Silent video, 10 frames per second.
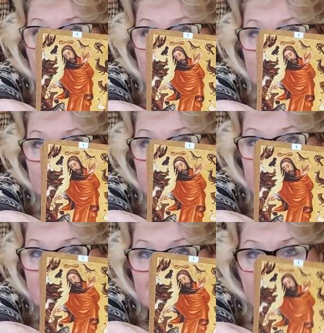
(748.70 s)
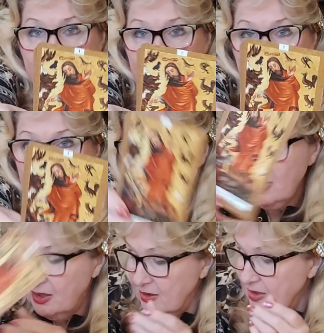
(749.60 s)
but magician can pull
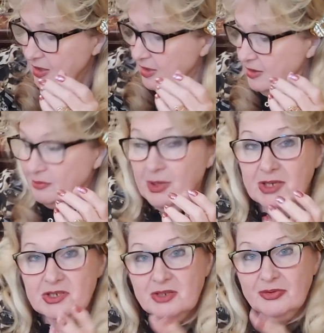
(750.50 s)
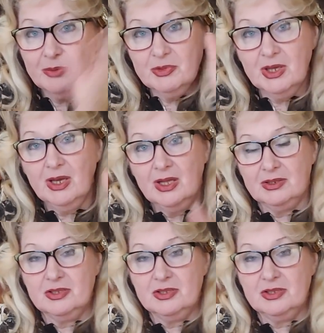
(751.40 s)
the magic from the hat.